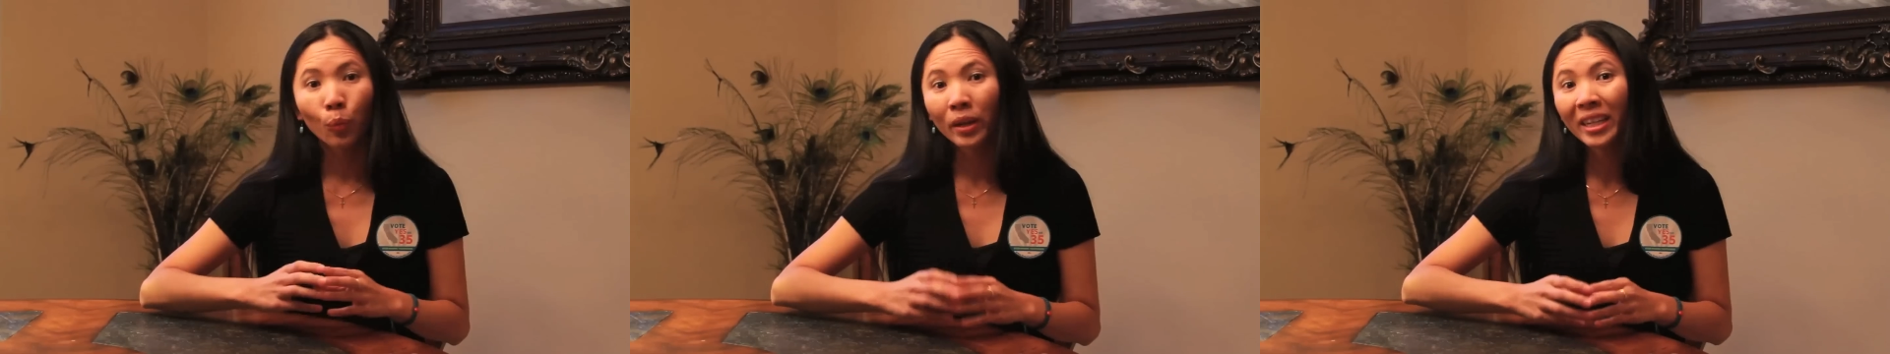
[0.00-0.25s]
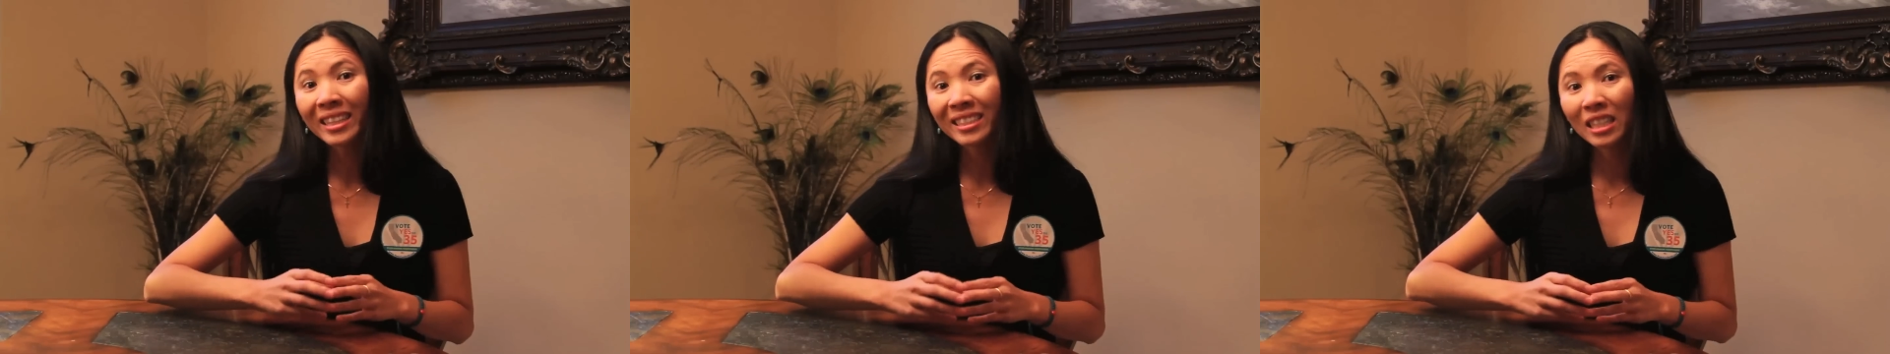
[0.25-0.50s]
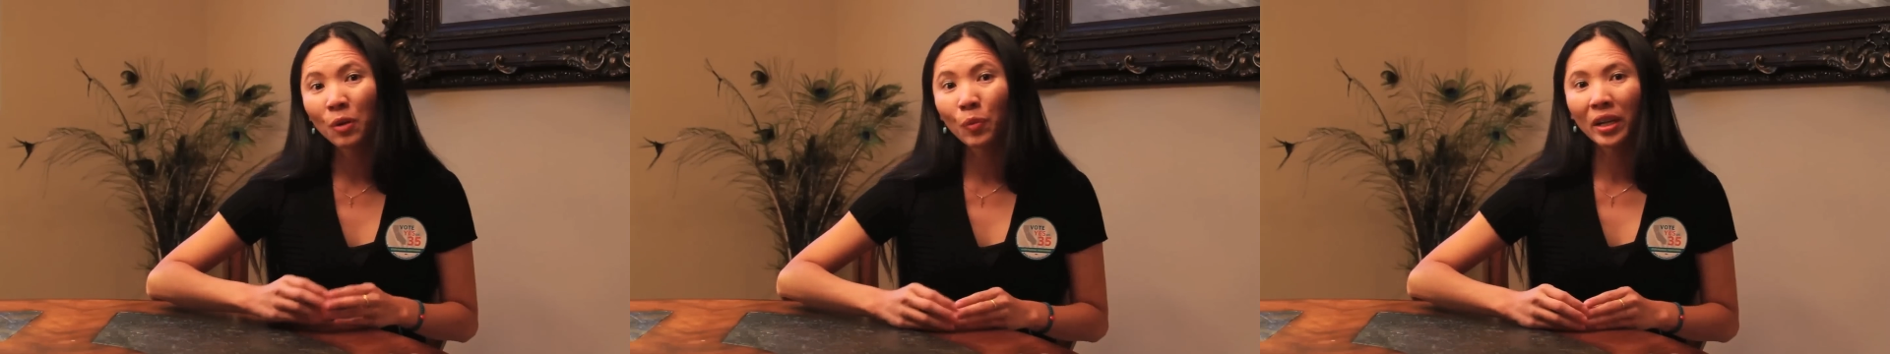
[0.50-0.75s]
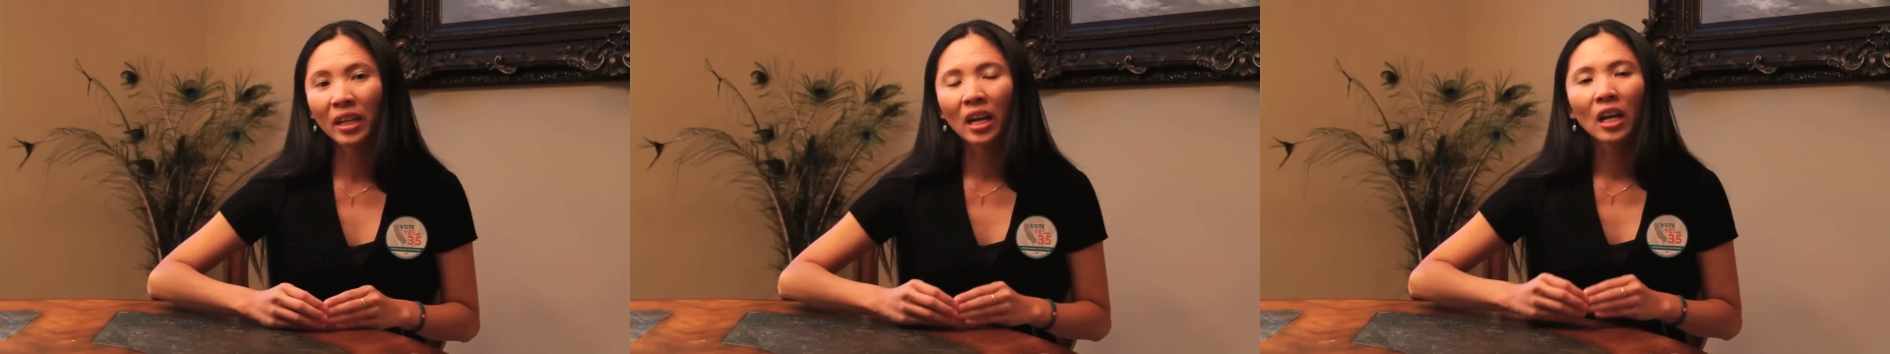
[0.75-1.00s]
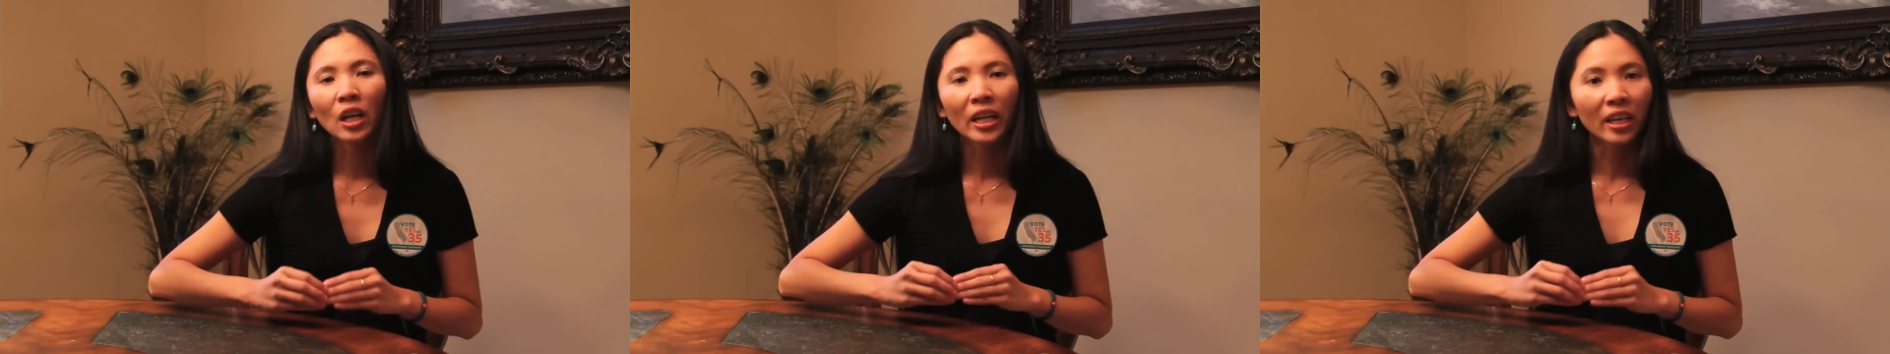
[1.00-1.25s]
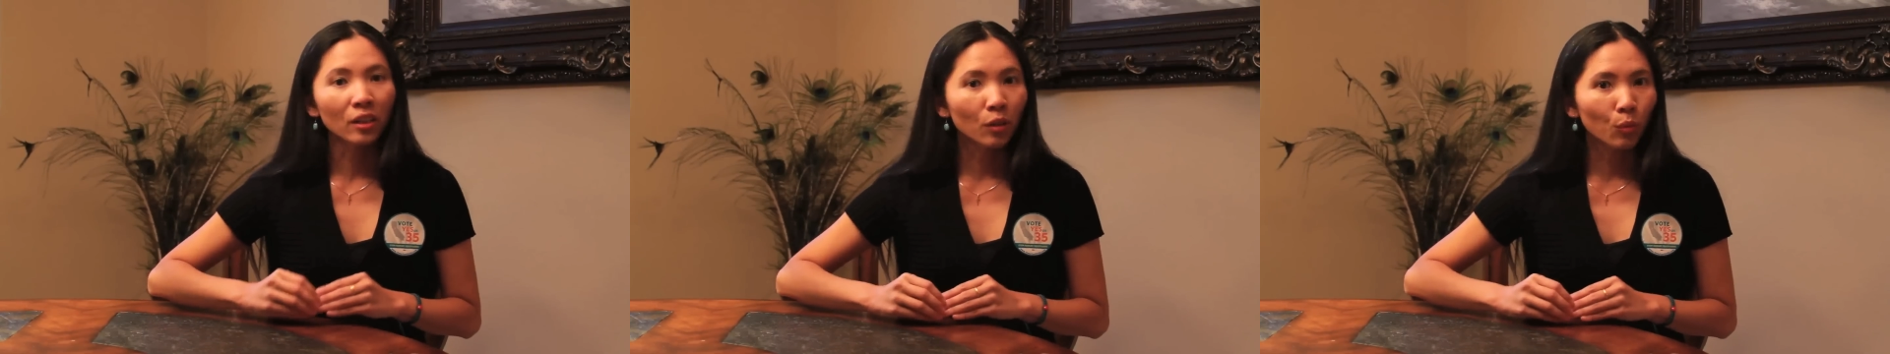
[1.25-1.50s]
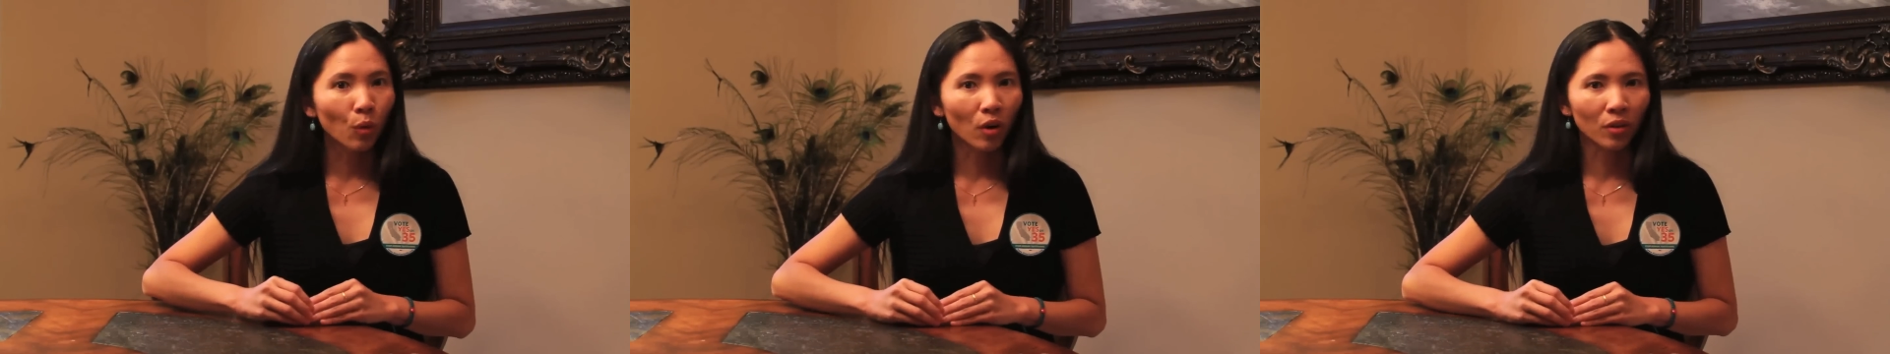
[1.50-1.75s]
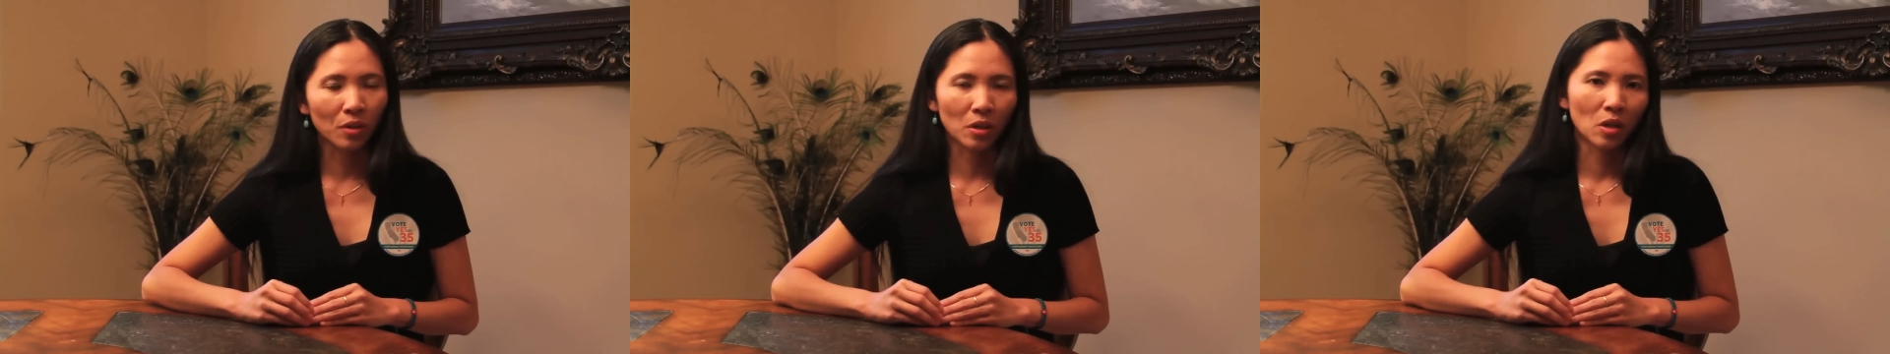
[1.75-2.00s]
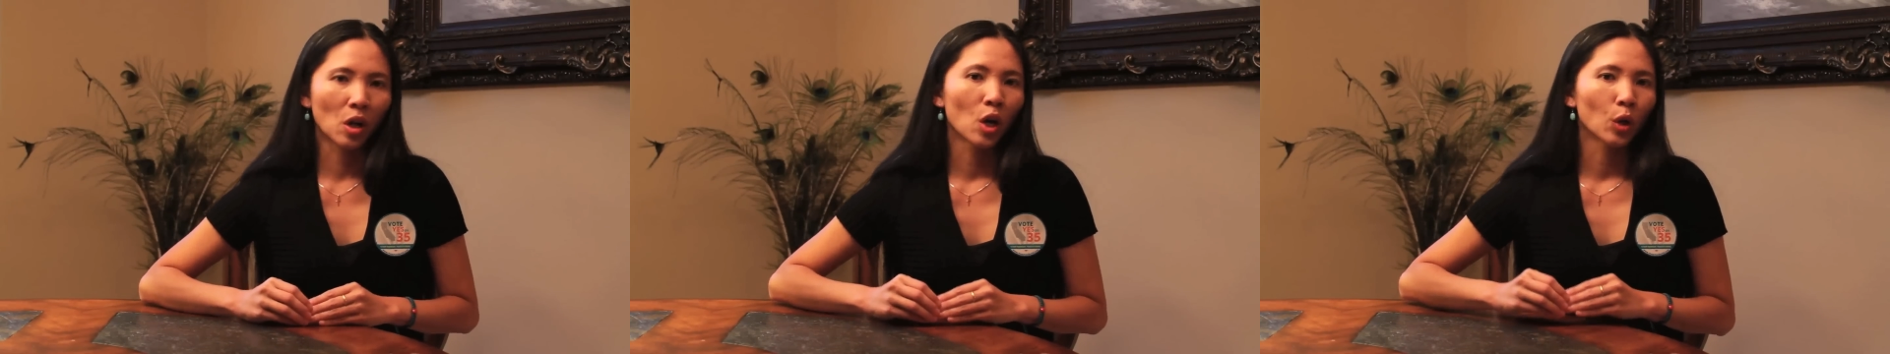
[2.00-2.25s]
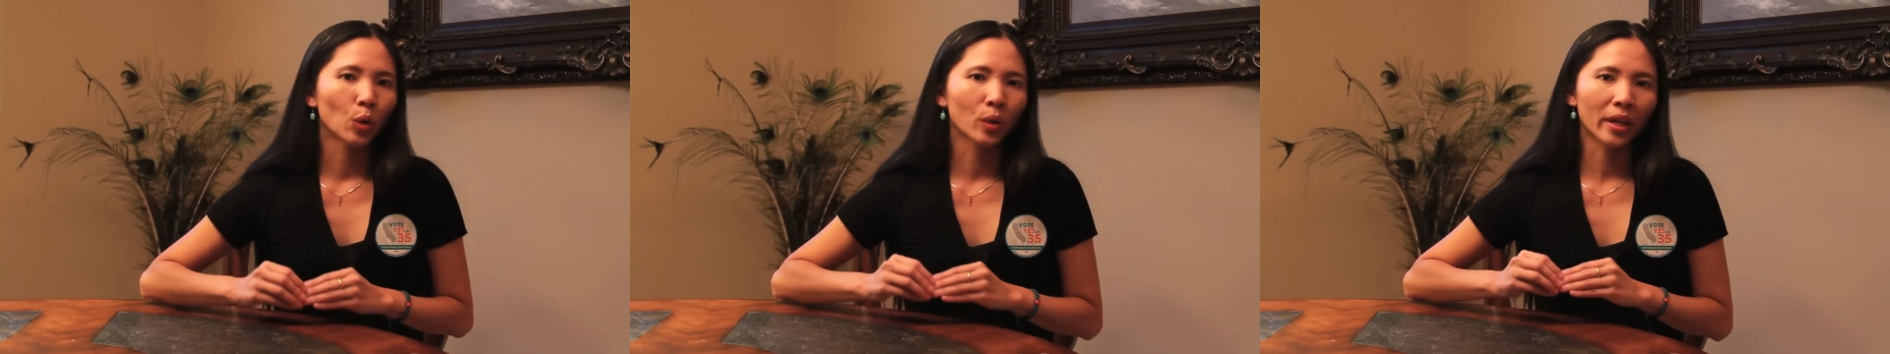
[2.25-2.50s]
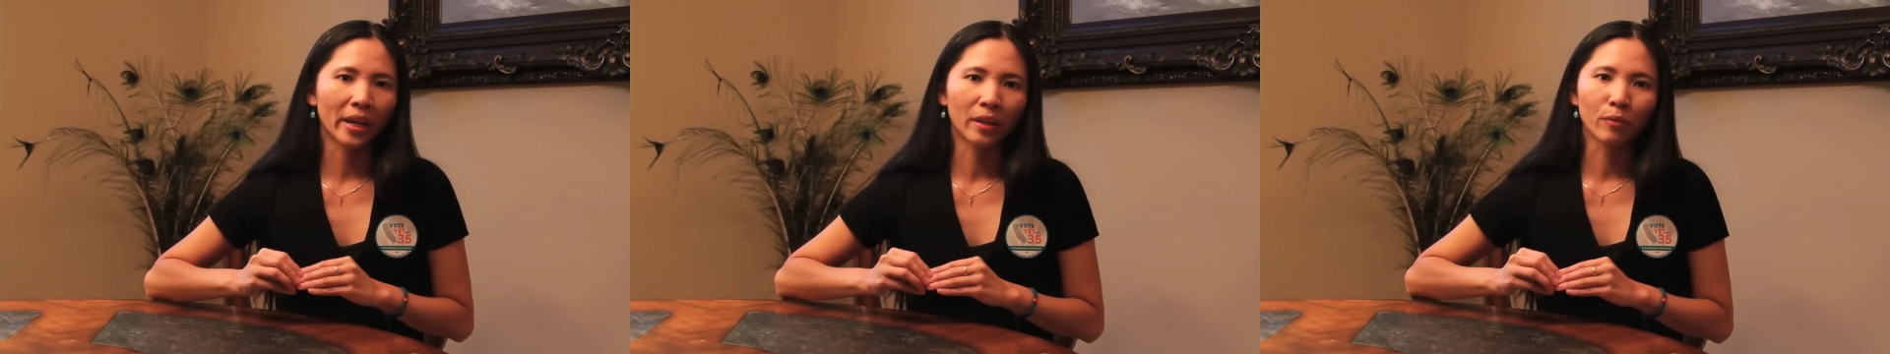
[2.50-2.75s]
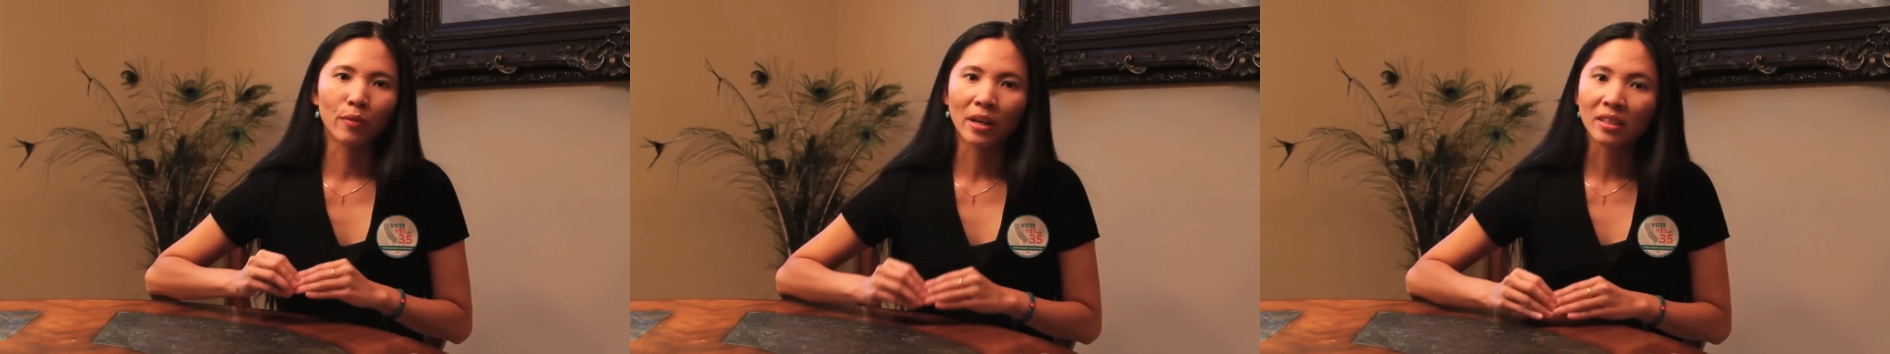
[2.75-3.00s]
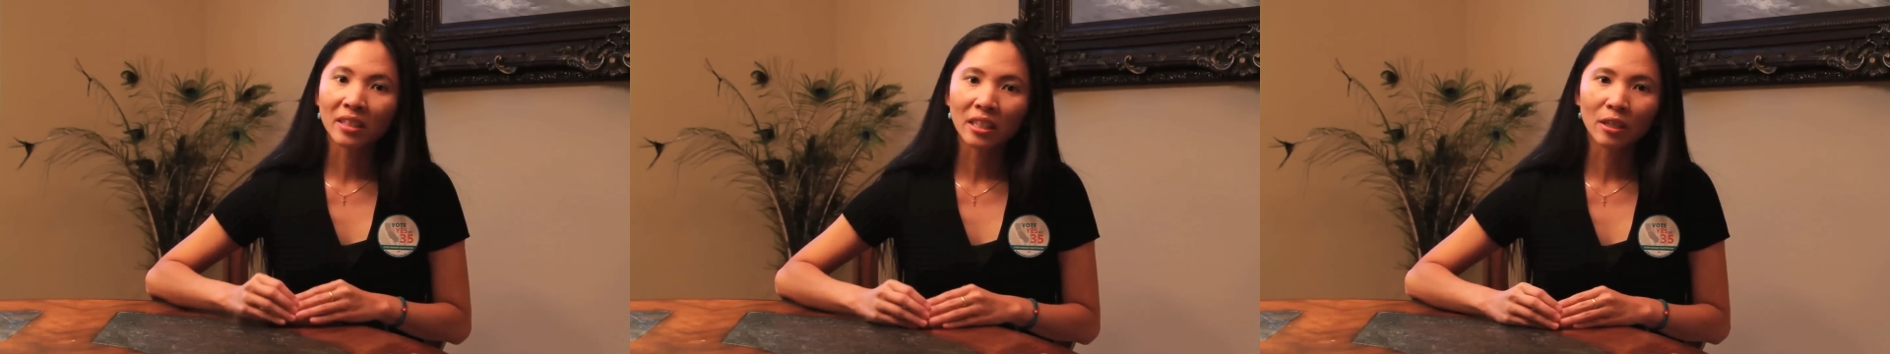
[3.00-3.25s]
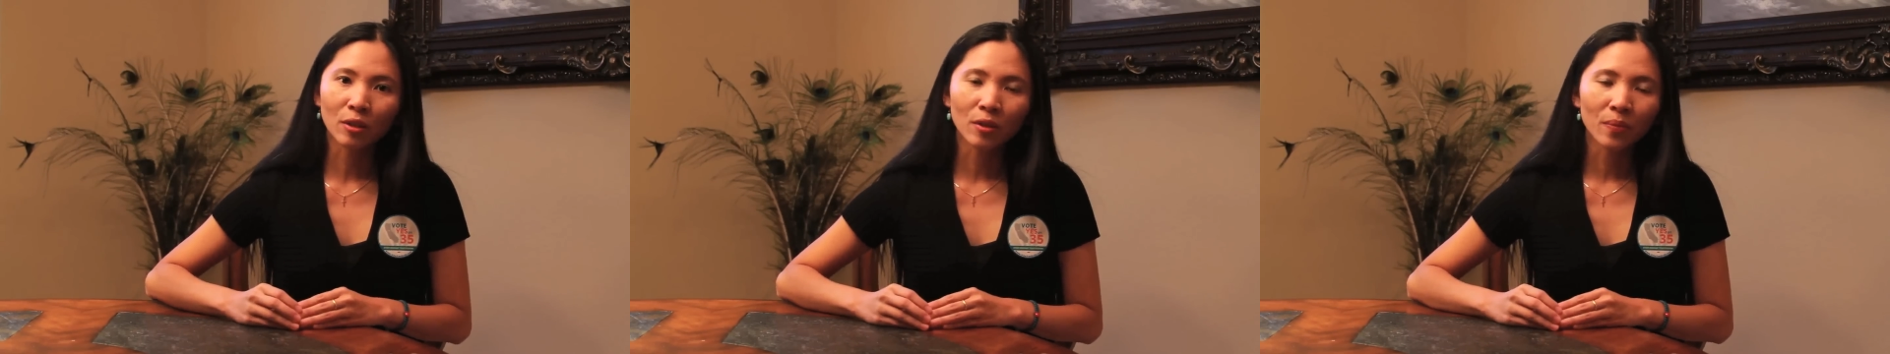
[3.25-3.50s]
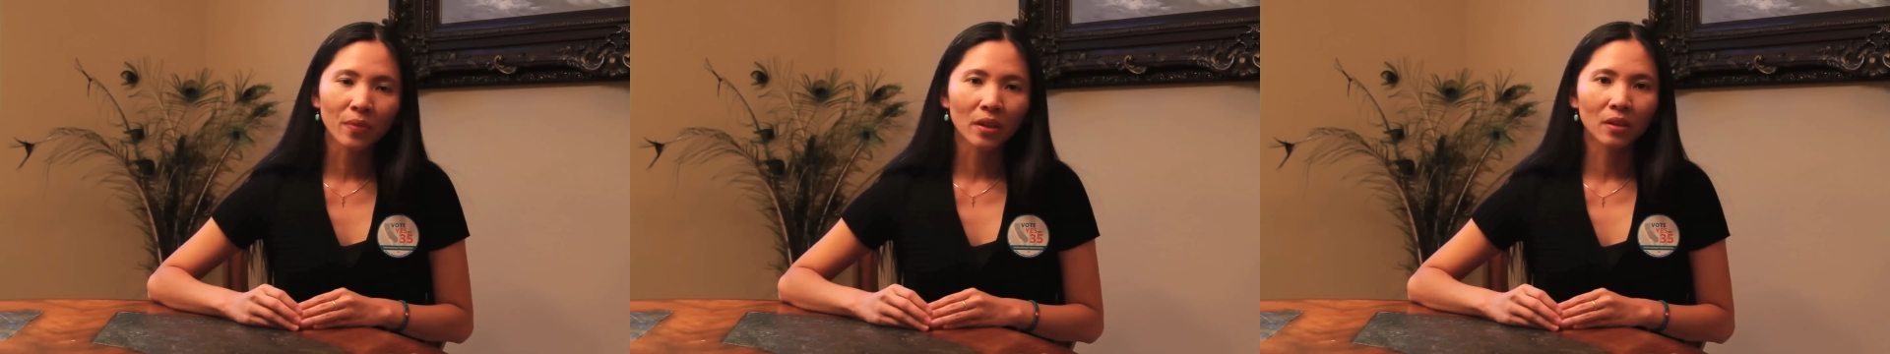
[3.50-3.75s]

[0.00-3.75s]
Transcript: We need someone in the water who can rescue